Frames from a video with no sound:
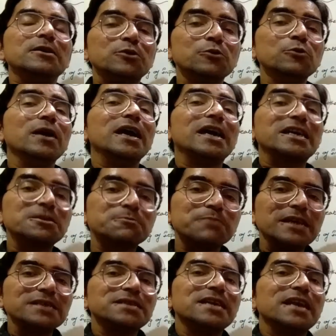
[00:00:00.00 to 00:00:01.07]
to
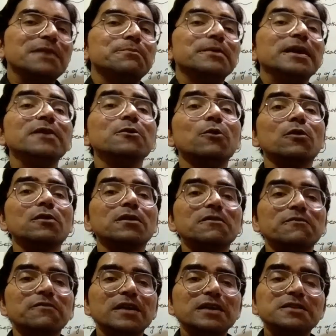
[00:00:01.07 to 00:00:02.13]
express that pain on her
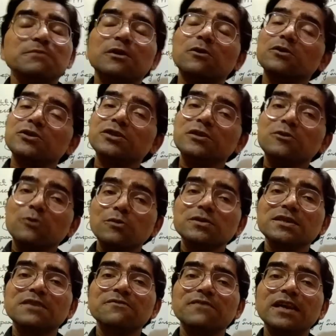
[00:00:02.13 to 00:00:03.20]
face, because she
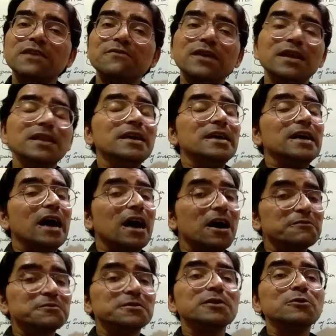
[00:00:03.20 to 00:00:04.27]
knows it very well.
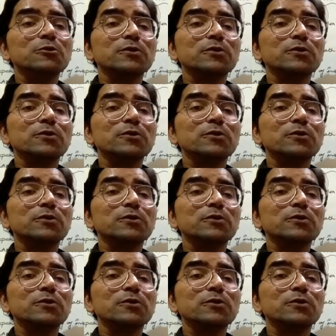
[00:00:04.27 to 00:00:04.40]
After